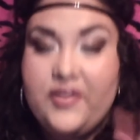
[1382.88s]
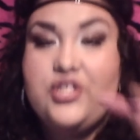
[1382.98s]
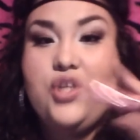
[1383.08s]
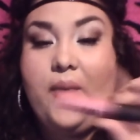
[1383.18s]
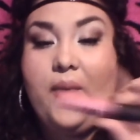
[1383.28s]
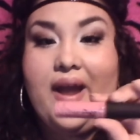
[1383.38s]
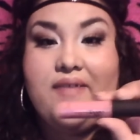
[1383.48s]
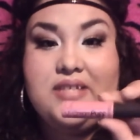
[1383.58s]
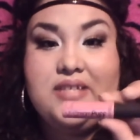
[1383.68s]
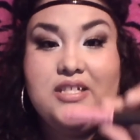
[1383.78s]
these so bad.
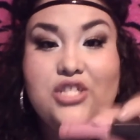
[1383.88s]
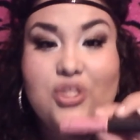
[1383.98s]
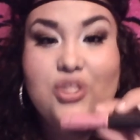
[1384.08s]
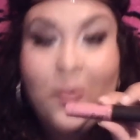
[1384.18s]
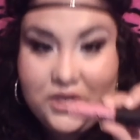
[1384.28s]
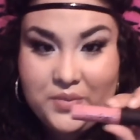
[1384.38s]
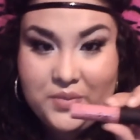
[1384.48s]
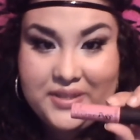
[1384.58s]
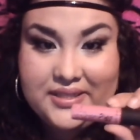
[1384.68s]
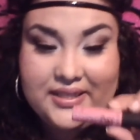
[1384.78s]
I've seen so much
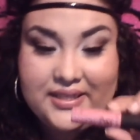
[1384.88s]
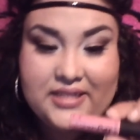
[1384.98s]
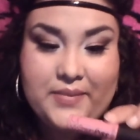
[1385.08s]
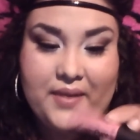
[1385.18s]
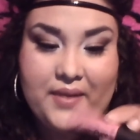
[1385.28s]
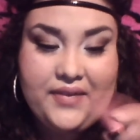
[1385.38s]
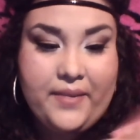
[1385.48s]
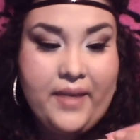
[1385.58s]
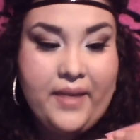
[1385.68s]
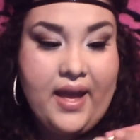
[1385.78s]
amazing things about
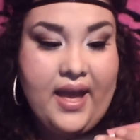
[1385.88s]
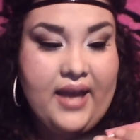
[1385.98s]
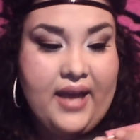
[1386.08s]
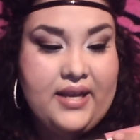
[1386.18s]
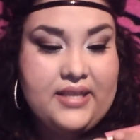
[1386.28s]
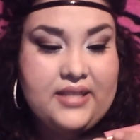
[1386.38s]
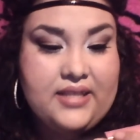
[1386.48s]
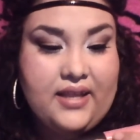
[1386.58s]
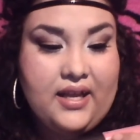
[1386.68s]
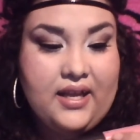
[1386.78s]
them. It is
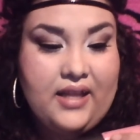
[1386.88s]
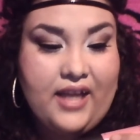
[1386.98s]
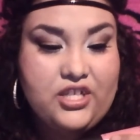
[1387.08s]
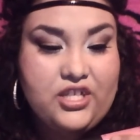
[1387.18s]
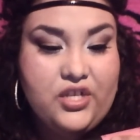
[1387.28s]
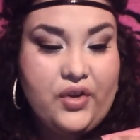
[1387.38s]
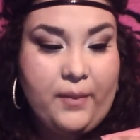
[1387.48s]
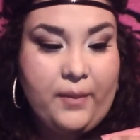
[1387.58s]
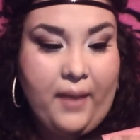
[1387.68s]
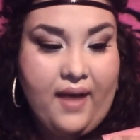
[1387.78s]
the Collection
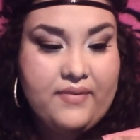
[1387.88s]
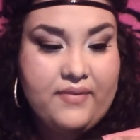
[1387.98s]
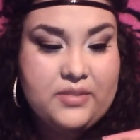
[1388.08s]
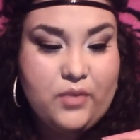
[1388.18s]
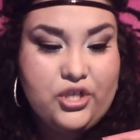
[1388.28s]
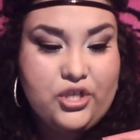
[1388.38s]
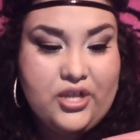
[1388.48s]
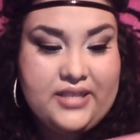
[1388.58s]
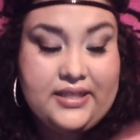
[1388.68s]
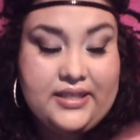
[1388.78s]
Cream Puffs
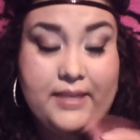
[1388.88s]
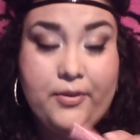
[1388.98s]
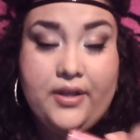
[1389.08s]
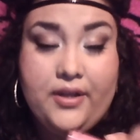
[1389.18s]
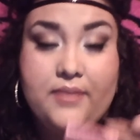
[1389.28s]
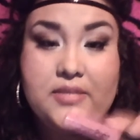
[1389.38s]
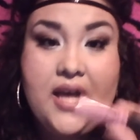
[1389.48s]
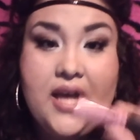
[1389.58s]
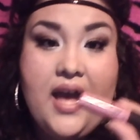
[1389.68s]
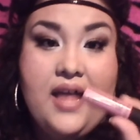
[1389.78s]
Moisturizing Lip Creams.
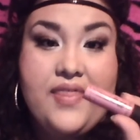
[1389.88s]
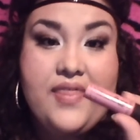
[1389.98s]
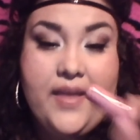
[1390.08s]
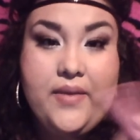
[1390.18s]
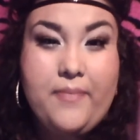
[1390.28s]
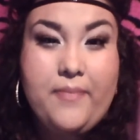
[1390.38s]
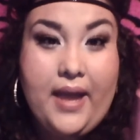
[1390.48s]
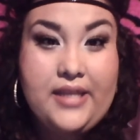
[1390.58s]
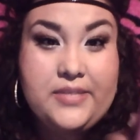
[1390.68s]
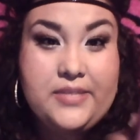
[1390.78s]
They
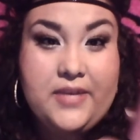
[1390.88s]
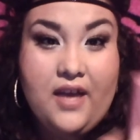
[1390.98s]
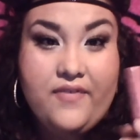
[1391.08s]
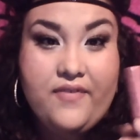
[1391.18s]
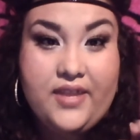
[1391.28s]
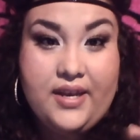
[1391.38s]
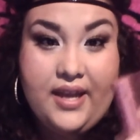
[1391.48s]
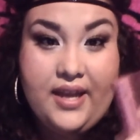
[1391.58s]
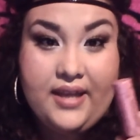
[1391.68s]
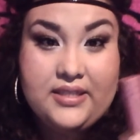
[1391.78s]
remind me of the
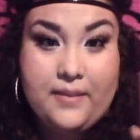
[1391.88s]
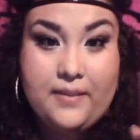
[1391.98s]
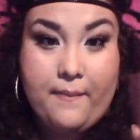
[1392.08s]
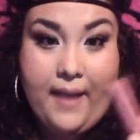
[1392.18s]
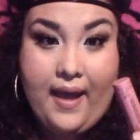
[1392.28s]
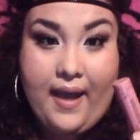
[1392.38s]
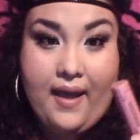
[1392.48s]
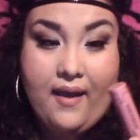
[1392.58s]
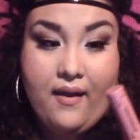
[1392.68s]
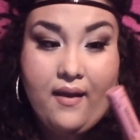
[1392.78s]
NYX matte